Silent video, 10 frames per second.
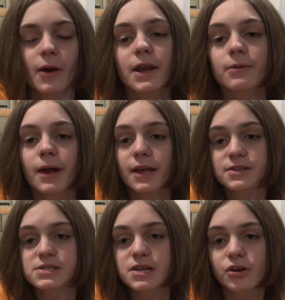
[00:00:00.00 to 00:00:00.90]
anyway,
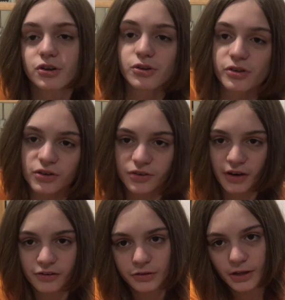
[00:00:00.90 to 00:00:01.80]
it's near New Year's
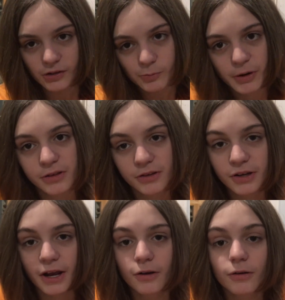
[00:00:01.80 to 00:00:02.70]
Day, so that's part of the
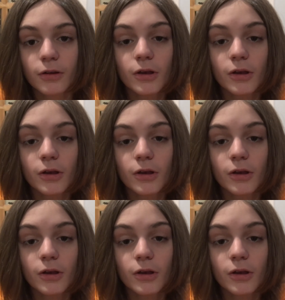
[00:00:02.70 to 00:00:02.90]
title.